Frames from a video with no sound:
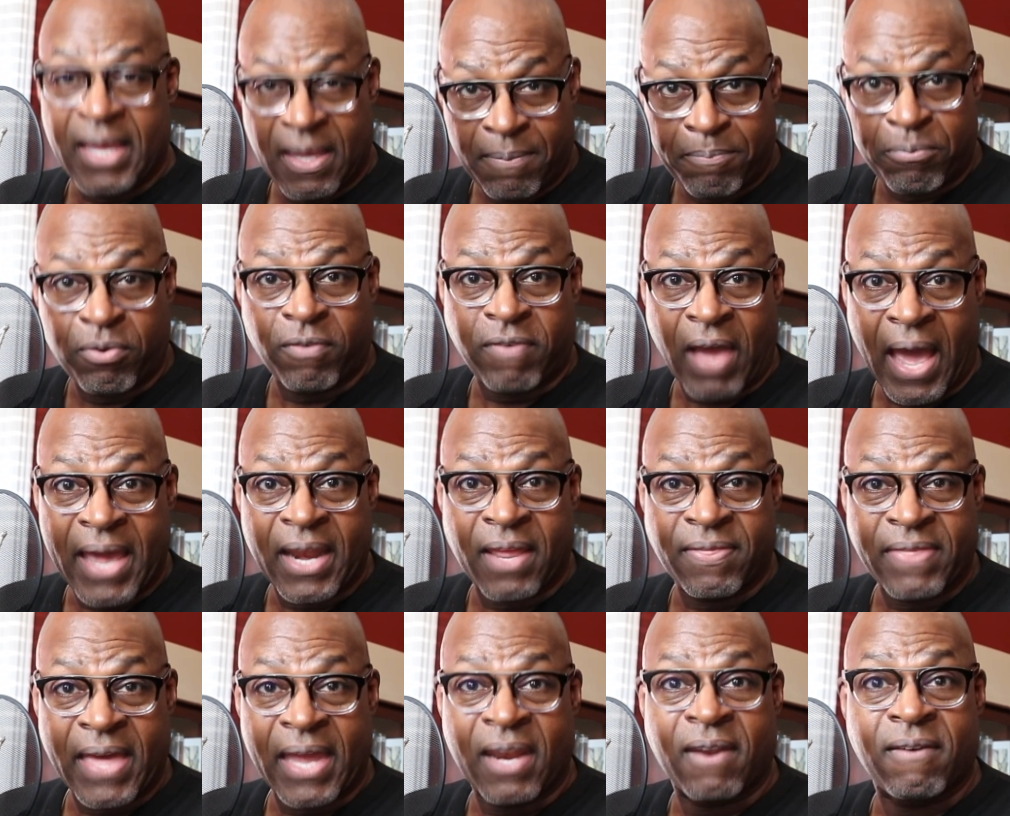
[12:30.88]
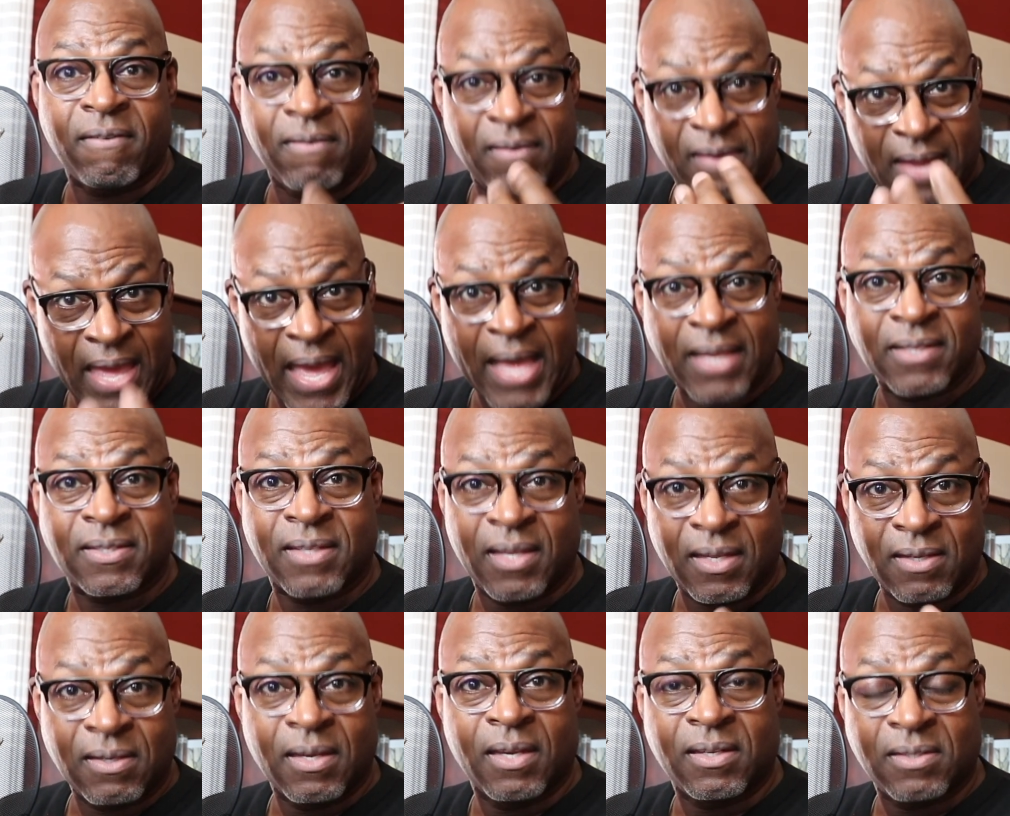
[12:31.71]
provided that
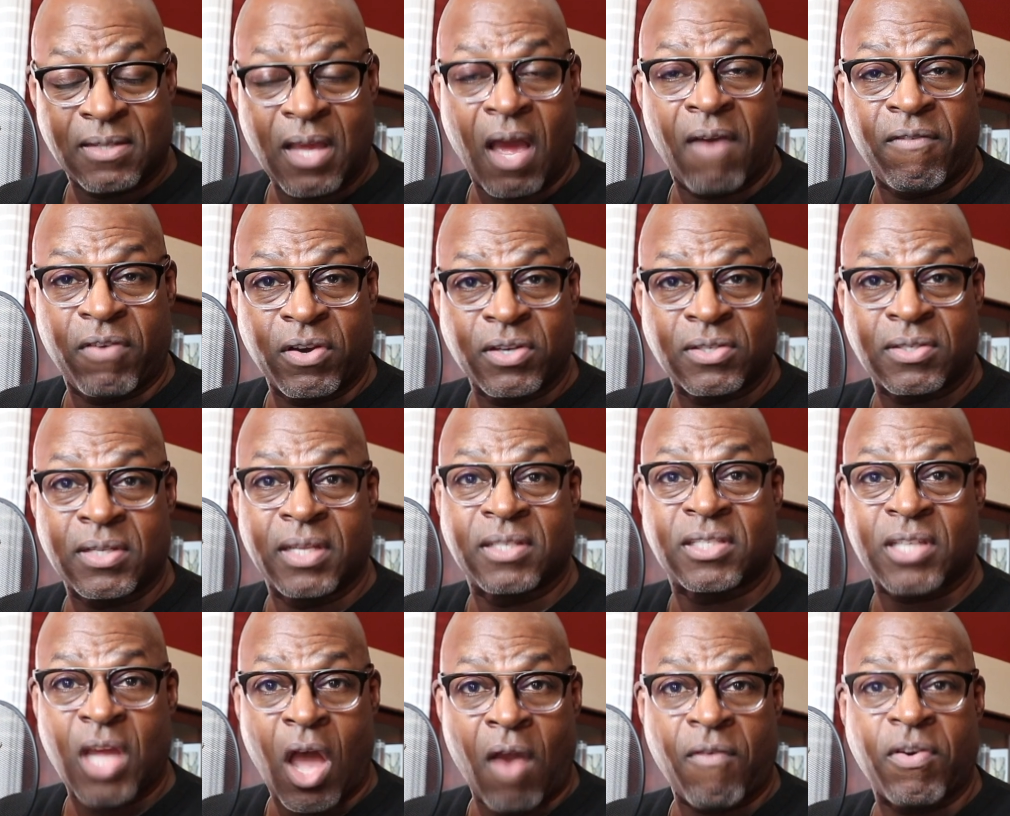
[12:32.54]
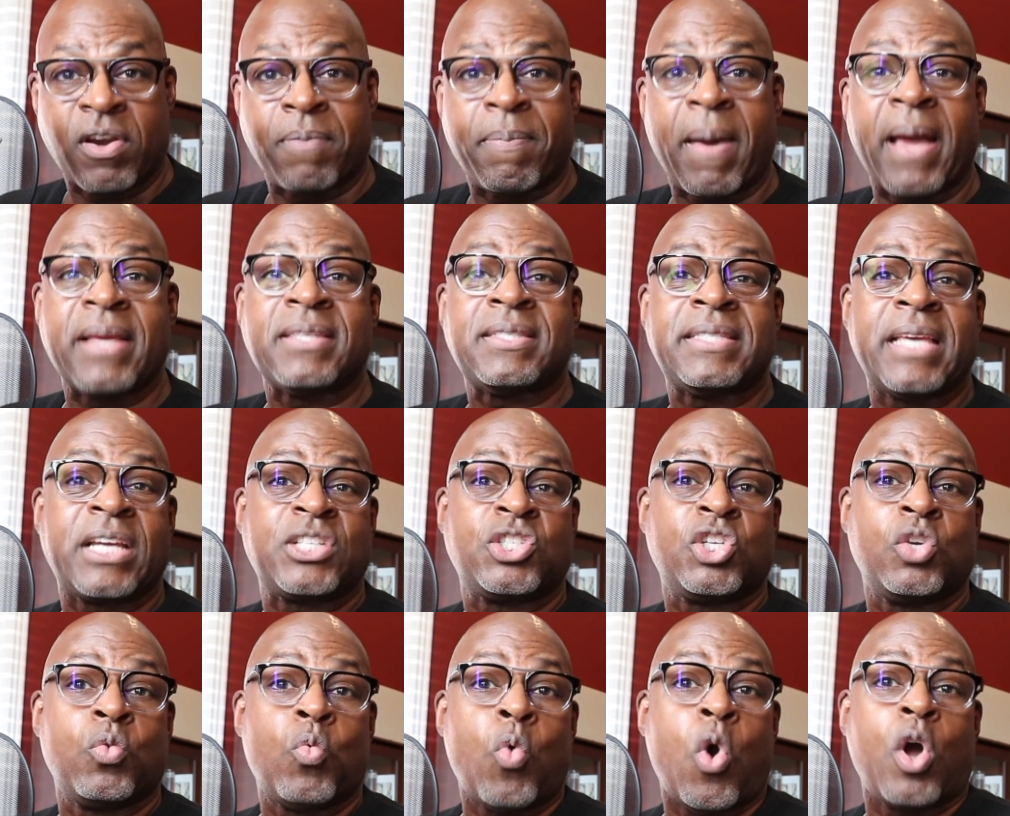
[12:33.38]
is covered by
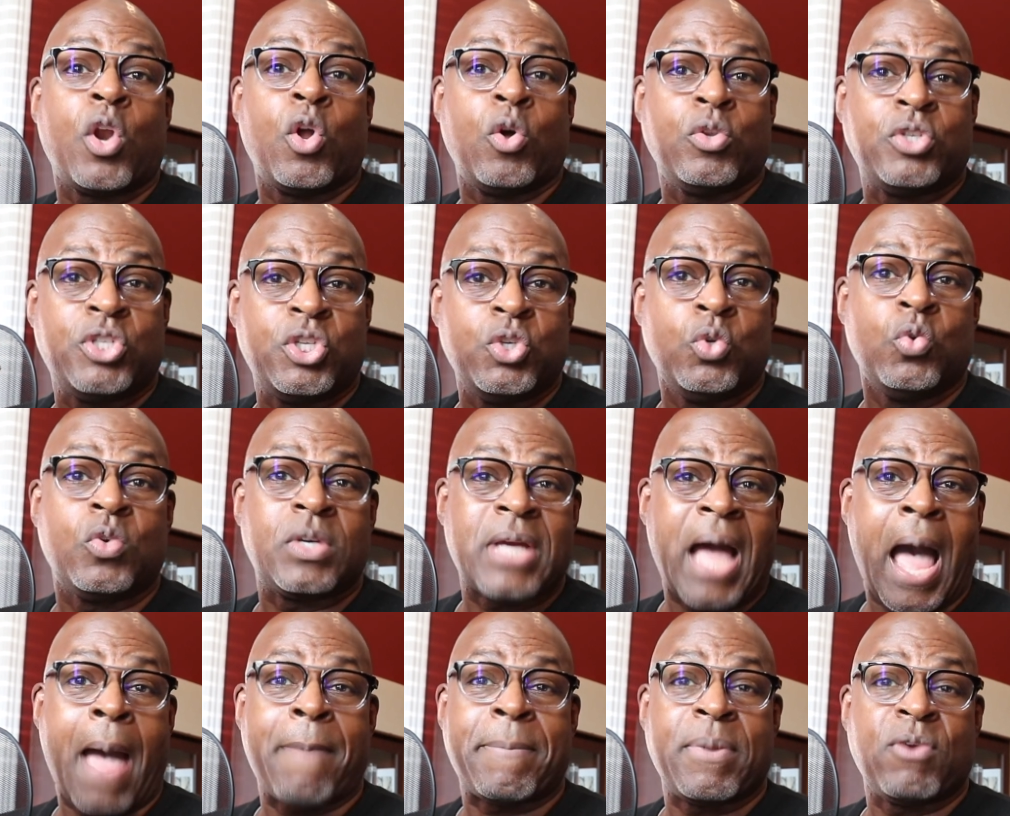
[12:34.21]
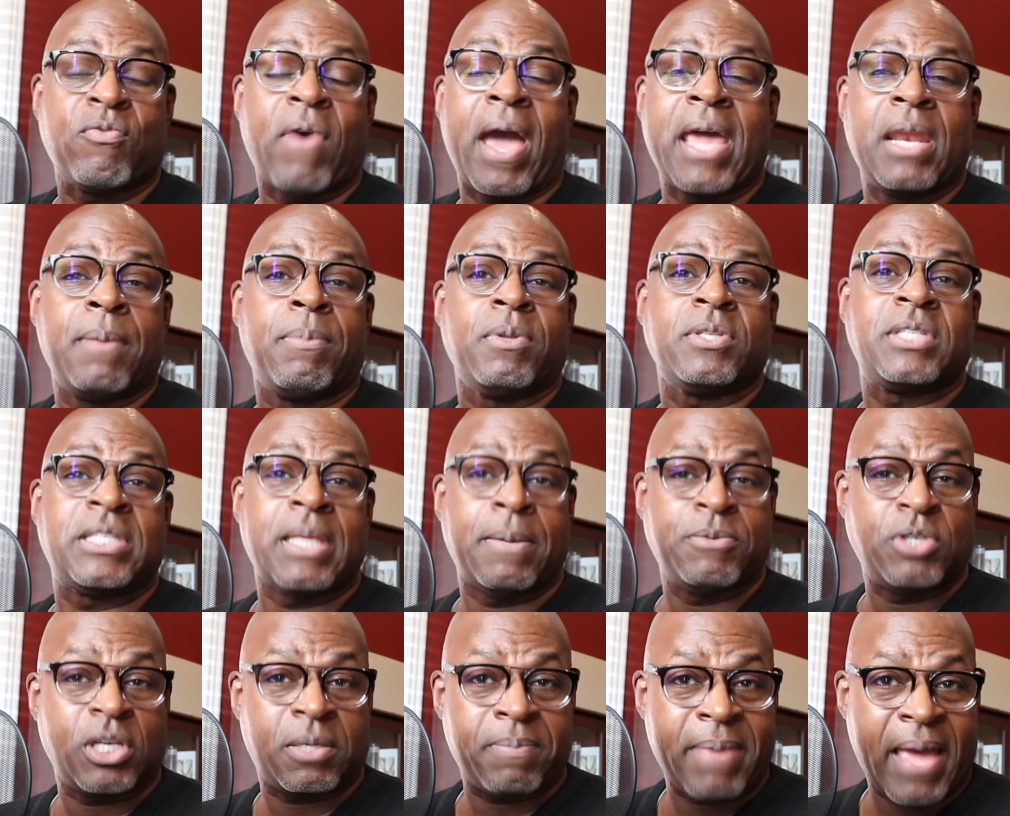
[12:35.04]
Section 102 copyrightable
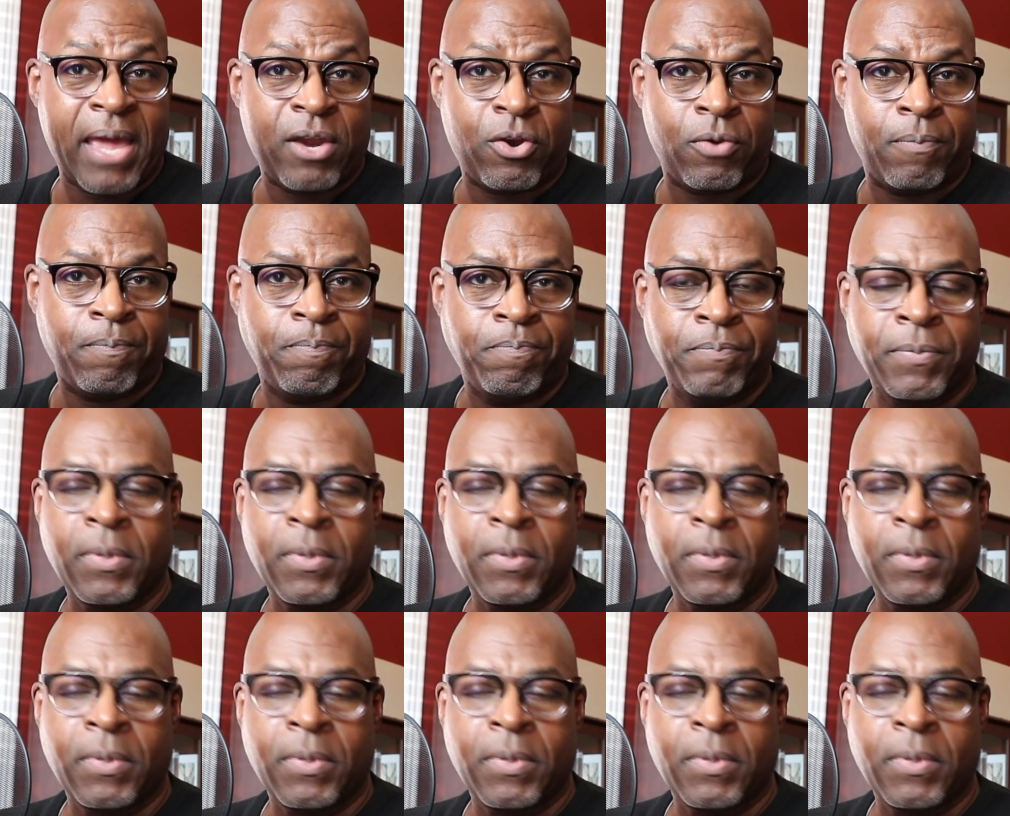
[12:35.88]
subject matter,